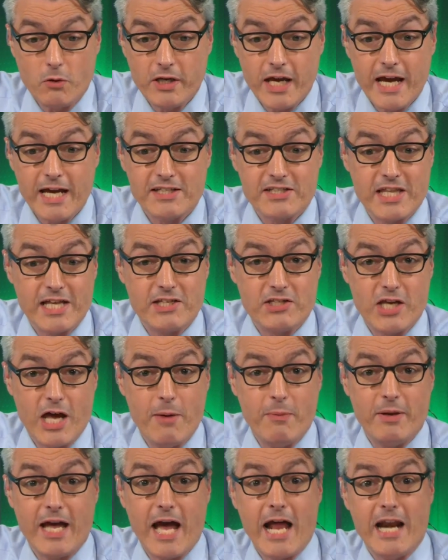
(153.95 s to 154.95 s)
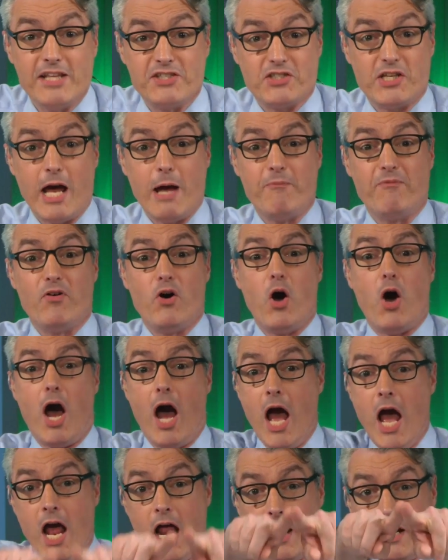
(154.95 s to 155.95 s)
Okay, it's that time again. It's time
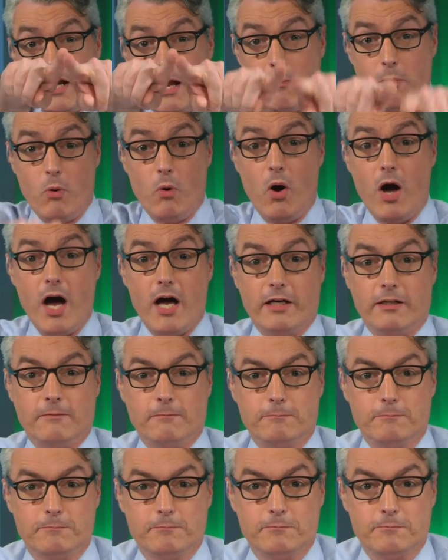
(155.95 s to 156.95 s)
for number one.